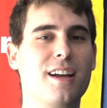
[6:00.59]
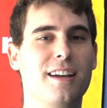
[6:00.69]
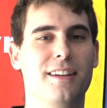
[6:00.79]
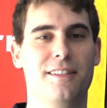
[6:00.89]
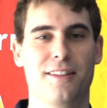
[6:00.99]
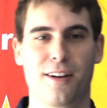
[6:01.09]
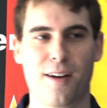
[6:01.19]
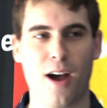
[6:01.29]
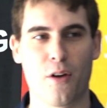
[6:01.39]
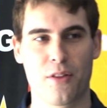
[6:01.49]
into the
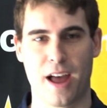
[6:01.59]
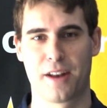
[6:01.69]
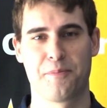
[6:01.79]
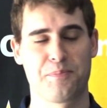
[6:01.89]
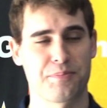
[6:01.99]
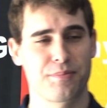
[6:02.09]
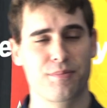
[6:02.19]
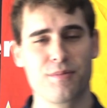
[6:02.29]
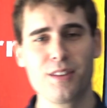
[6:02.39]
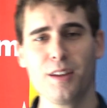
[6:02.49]
crowd in that,
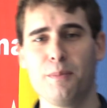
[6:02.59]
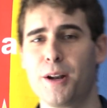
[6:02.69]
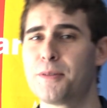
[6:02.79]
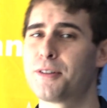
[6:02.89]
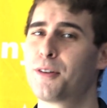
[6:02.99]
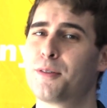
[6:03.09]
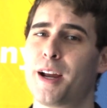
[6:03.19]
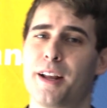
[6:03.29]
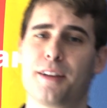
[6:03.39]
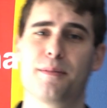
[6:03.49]
but it was a
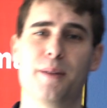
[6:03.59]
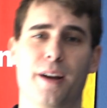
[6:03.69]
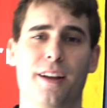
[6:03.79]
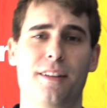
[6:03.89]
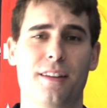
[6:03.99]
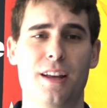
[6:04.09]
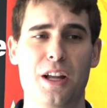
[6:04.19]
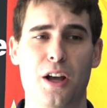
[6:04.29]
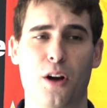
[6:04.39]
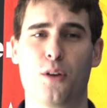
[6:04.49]
great experience,
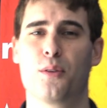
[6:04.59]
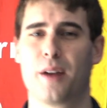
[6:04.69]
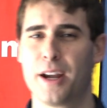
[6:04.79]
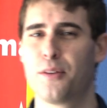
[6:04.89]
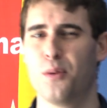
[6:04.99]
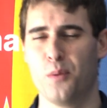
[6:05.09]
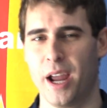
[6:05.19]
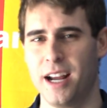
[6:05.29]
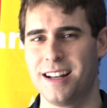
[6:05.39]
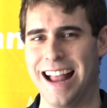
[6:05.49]
great
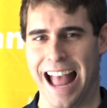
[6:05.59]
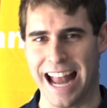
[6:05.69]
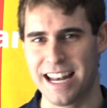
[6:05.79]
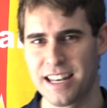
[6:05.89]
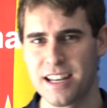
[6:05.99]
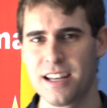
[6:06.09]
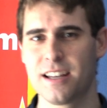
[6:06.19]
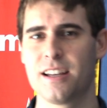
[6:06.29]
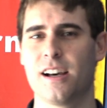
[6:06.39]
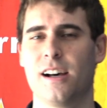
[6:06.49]
way to end
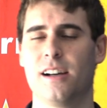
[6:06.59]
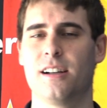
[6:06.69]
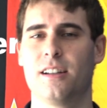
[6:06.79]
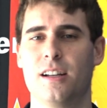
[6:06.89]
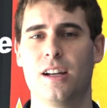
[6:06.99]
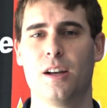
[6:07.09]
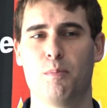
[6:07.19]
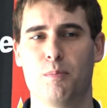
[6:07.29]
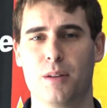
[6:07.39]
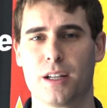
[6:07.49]

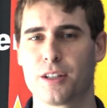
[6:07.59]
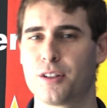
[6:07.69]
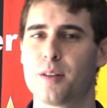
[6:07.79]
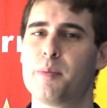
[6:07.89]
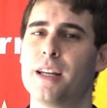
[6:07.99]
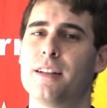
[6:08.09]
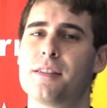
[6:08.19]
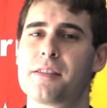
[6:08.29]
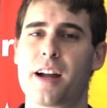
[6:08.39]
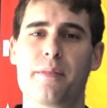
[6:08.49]
my European
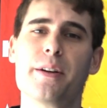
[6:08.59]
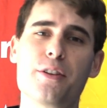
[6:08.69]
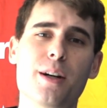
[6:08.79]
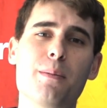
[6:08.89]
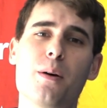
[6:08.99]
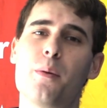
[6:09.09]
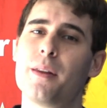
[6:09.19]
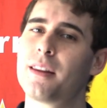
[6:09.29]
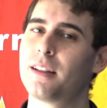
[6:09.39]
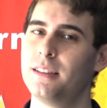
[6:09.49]
discovery trip
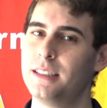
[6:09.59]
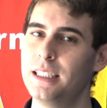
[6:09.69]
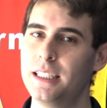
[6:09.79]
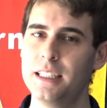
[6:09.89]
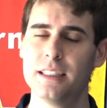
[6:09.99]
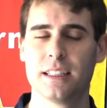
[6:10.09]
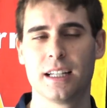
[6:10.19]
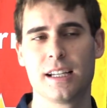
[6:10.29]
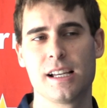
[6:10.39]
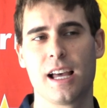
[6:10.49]
with Contiki.
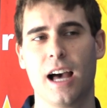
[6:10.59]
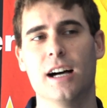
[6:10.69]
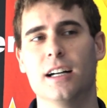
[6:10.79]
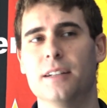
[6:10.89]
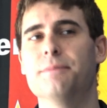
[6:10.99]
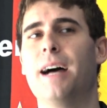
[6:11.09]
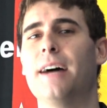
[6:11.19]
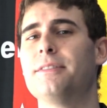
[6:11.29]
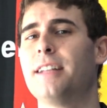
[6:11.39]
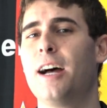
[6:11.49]

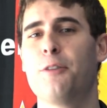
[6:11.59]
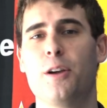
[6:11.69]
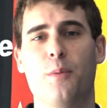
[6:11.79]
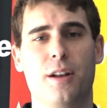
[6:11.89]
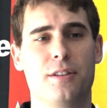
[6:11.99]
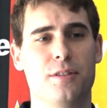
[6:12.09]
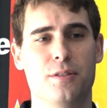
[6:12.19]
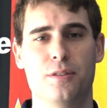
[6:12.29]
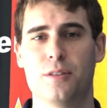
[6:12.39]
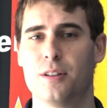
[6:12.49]
After that, we went
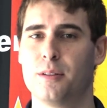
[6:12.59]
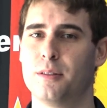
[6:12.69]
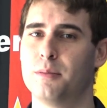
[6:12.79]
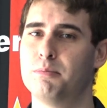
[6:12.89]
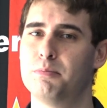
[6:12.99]
to a